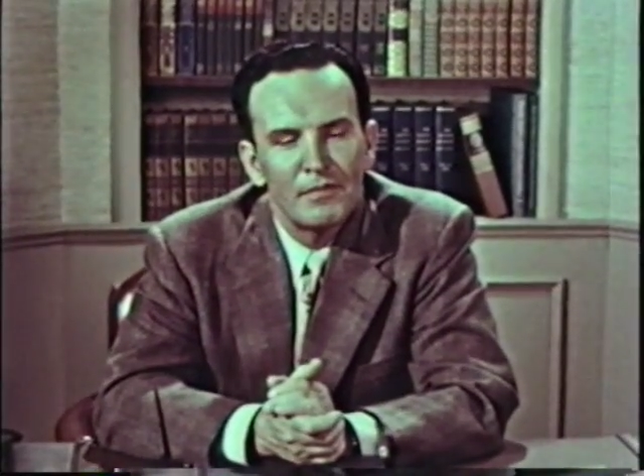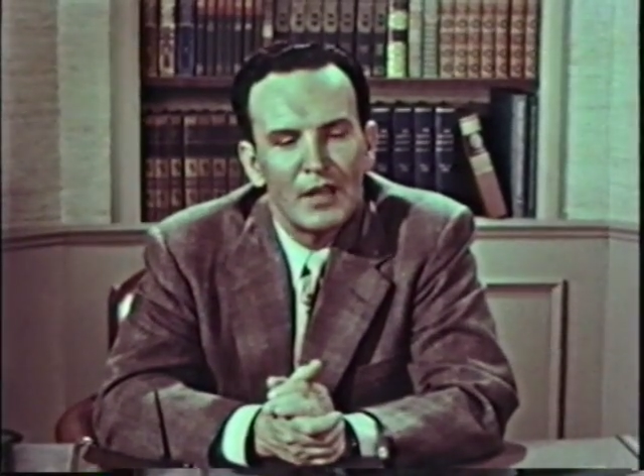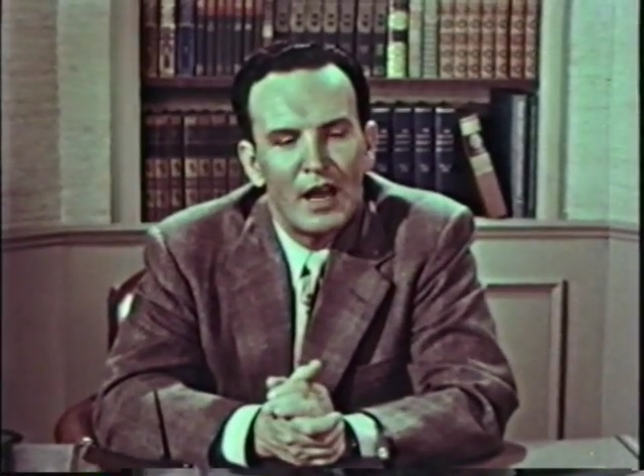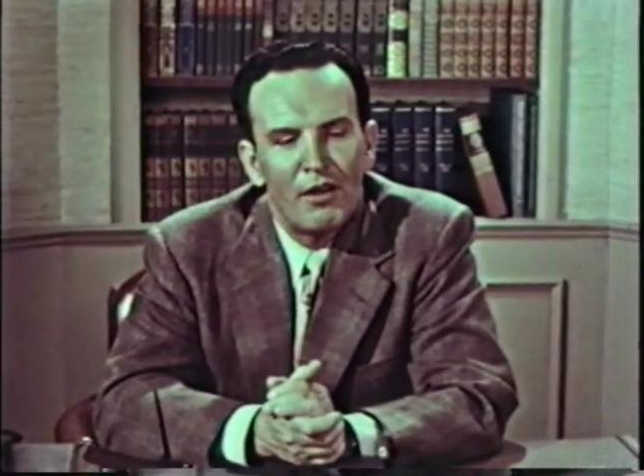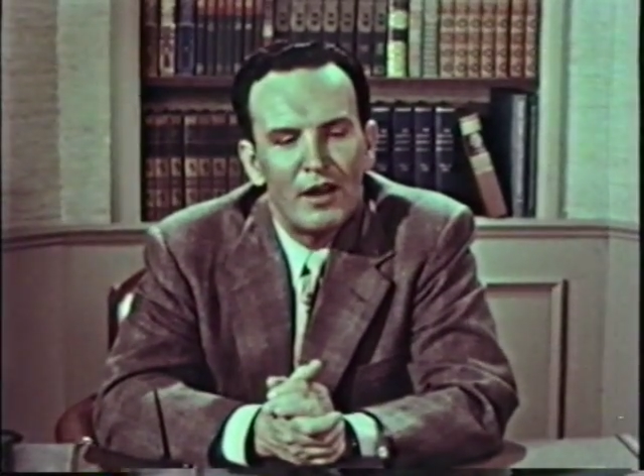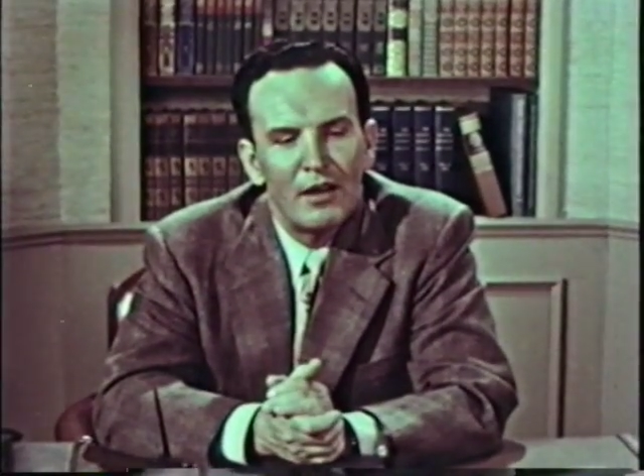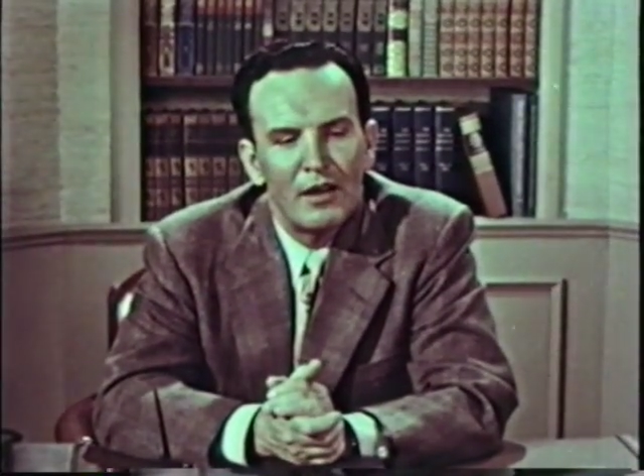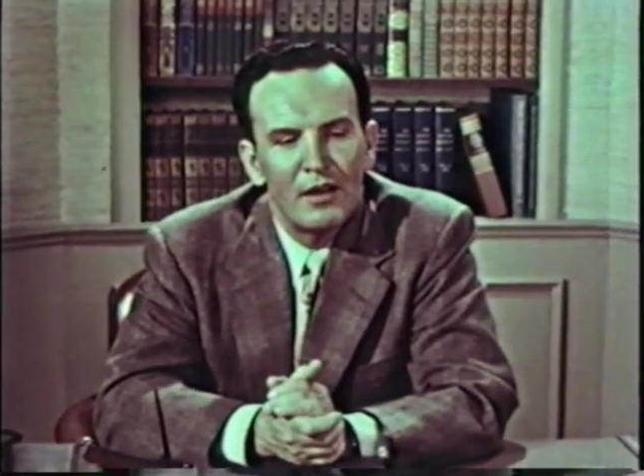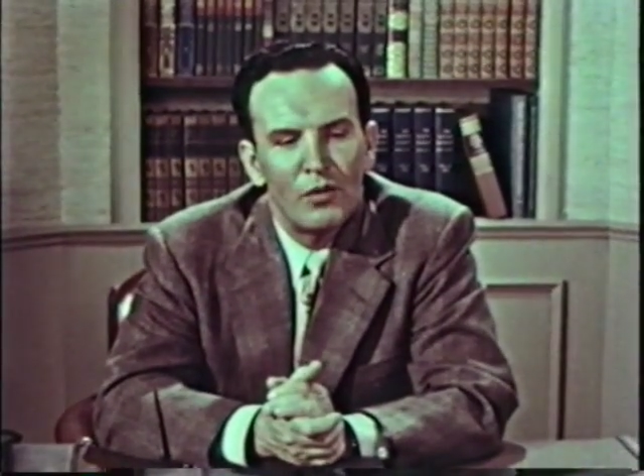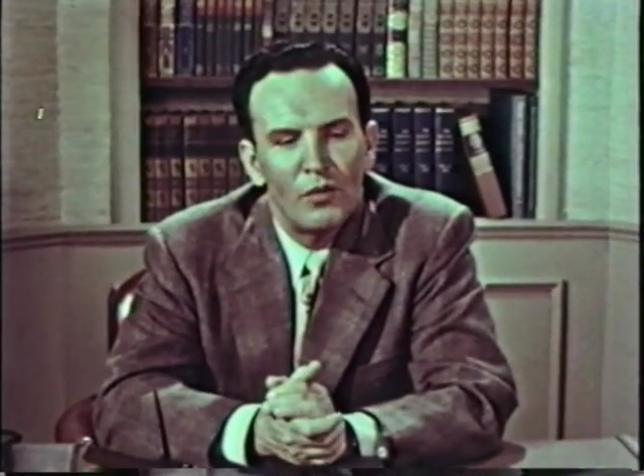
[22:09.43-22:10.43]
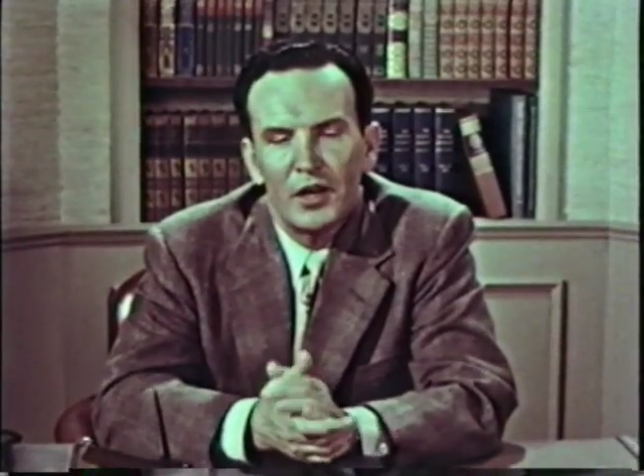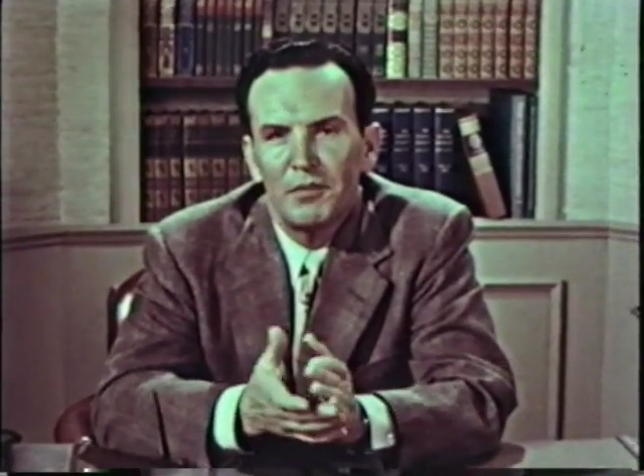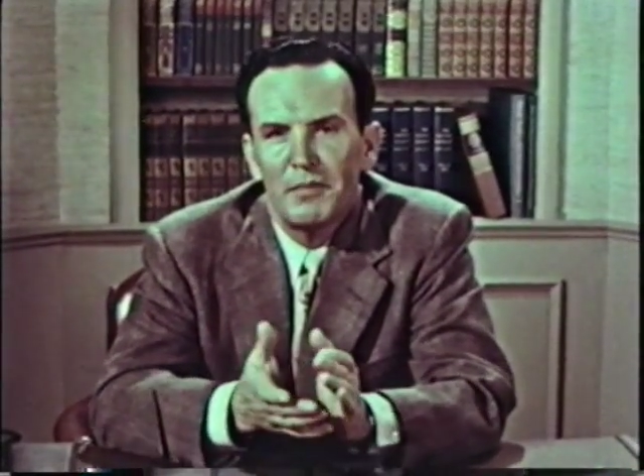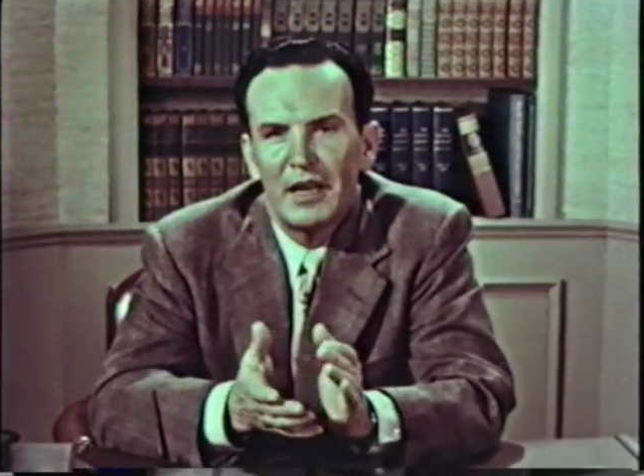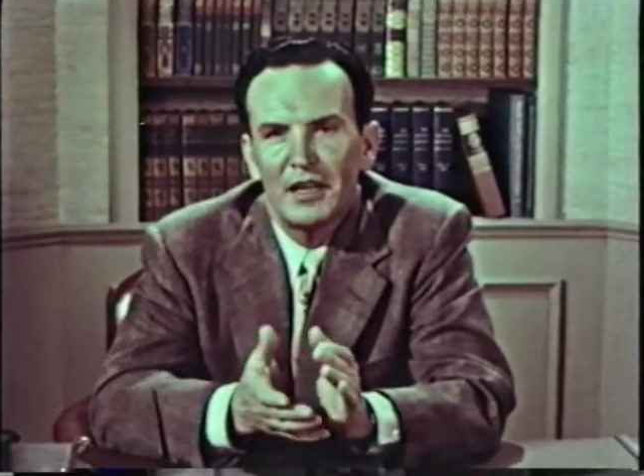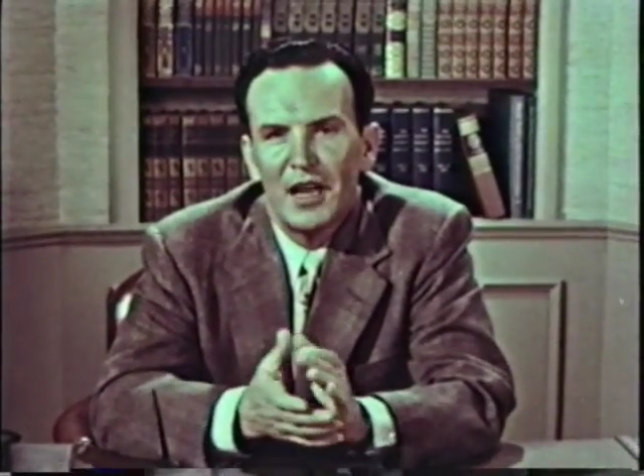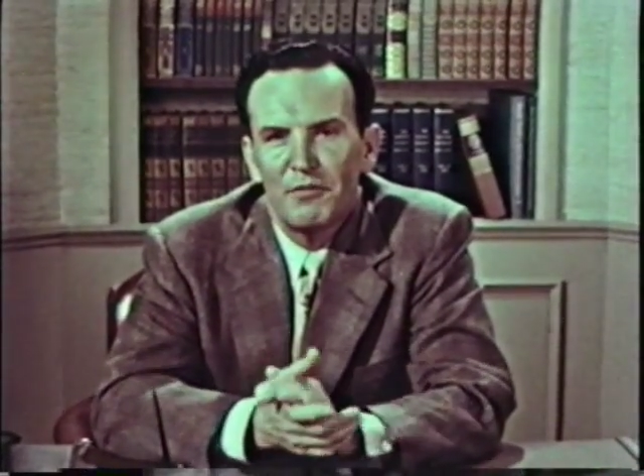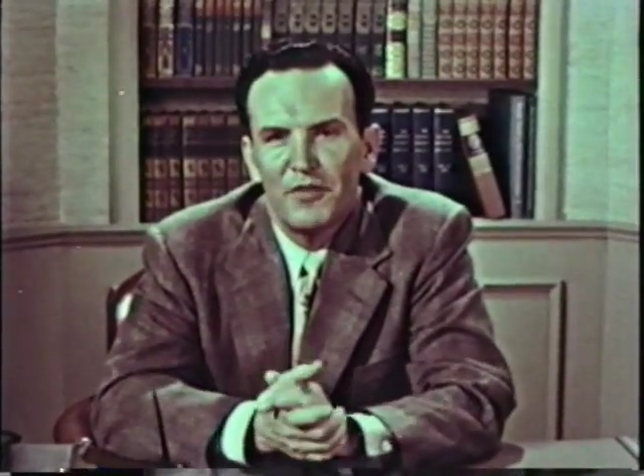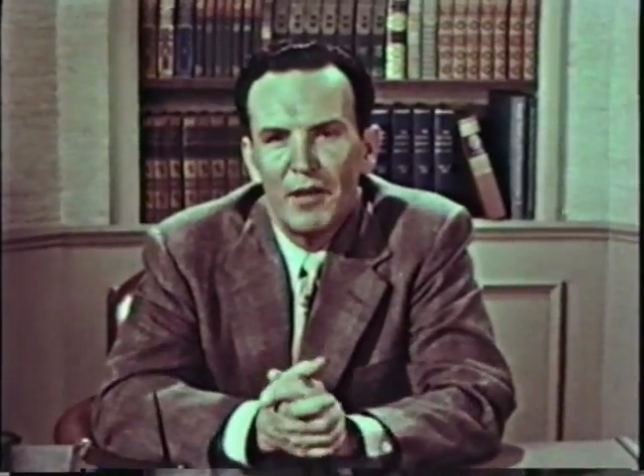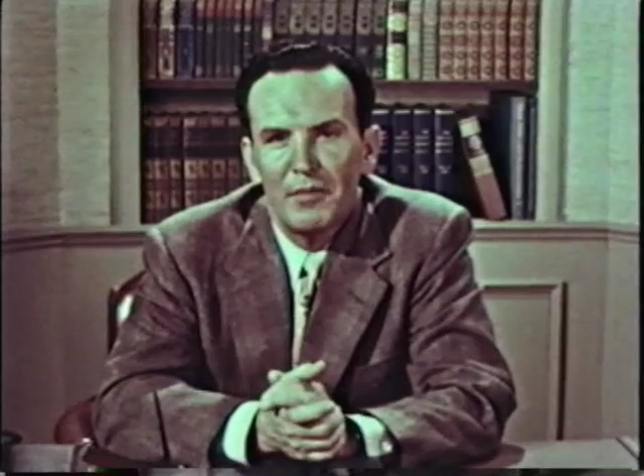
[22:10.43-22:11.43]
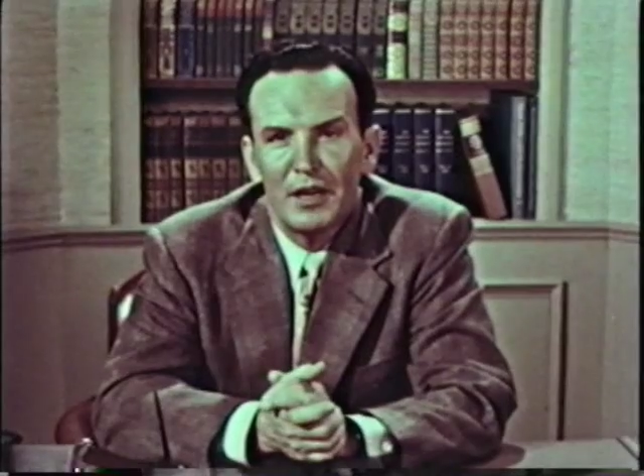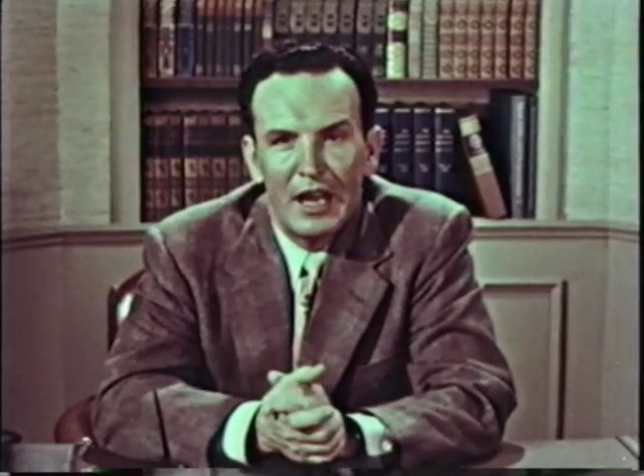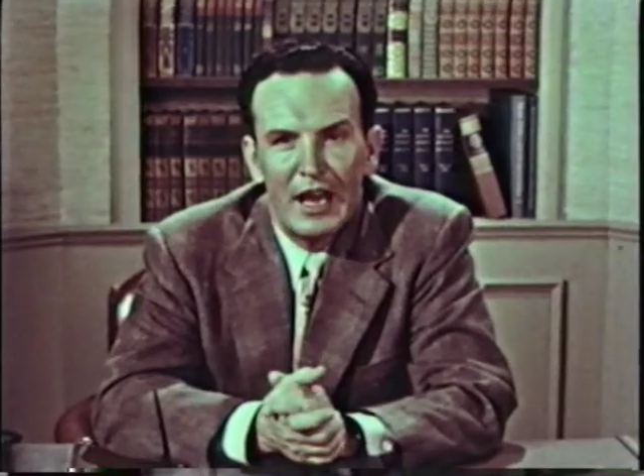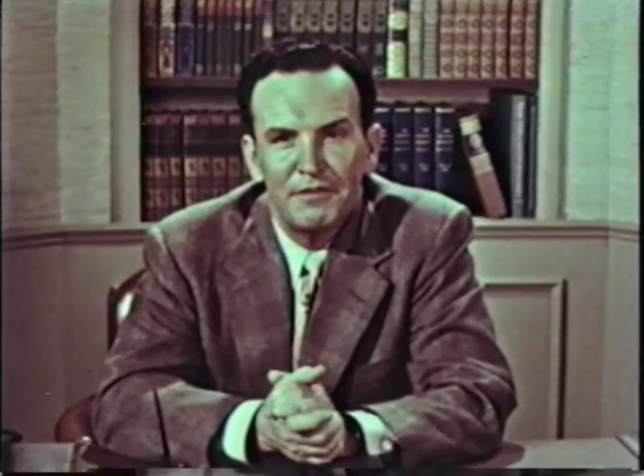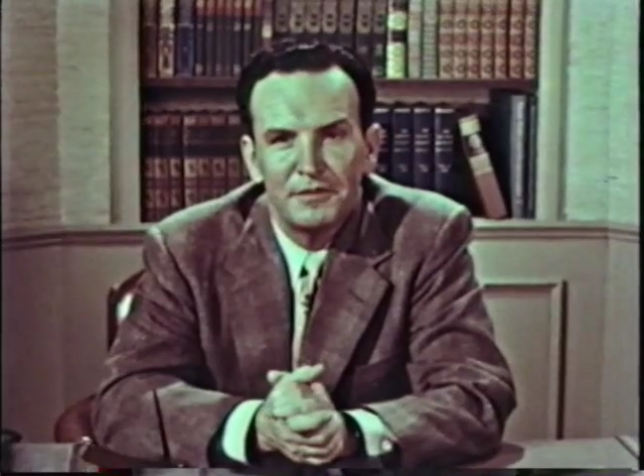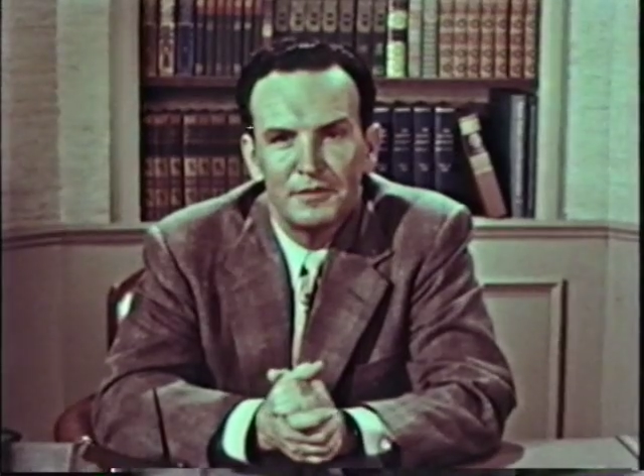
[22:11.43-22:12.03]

Now, where did men come from and life?